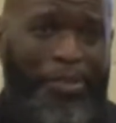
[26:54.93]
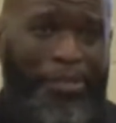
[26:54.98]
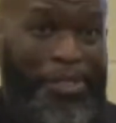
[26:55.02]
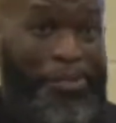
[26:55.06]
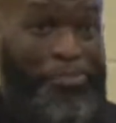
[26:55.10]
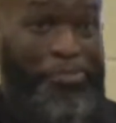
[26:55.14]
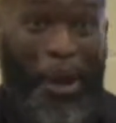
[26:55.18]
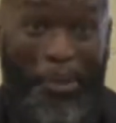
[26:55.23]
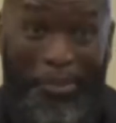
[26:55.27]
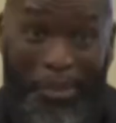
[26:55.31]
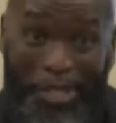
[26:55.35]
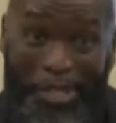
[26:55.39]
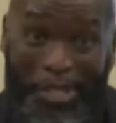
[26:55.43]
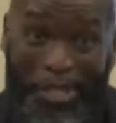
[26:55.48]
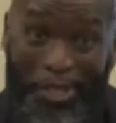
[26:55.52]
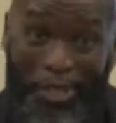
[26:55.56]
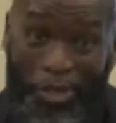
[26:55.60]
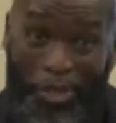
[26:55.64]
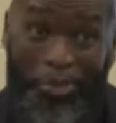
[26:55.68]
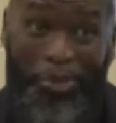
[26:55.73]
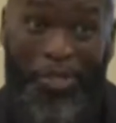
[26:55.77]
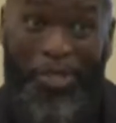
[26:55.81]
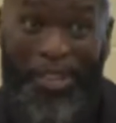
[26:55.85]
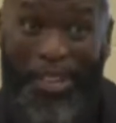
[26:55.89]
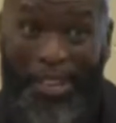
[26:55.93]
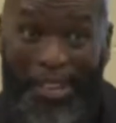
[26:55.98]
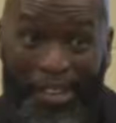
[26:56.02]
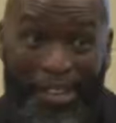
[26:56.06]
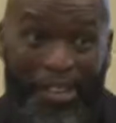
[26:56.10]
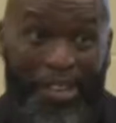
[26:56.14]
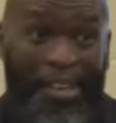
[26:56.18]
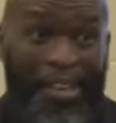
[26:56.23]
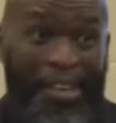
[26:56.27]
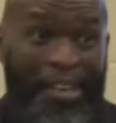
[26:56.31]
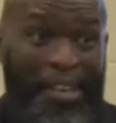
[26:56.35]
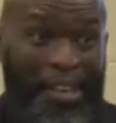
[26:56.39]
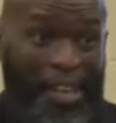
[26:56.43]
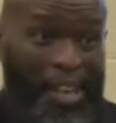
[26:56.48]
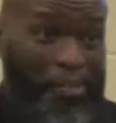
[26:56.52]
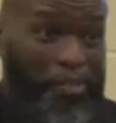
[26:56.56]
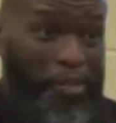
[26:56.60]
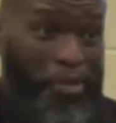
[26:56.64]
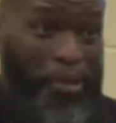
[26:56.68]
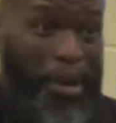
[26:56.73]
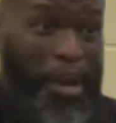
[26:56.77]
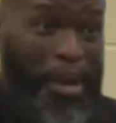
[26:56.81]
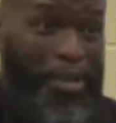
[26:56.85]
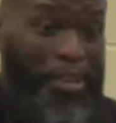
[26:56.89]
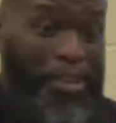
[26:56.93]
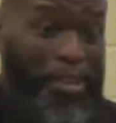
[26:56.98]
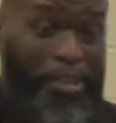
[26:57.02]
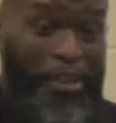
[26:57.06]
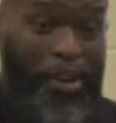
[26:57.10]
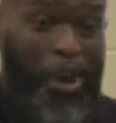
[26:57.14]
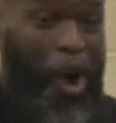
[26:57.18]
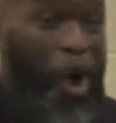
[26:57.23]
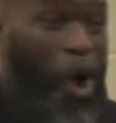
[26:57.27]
It's probably still true today, everybody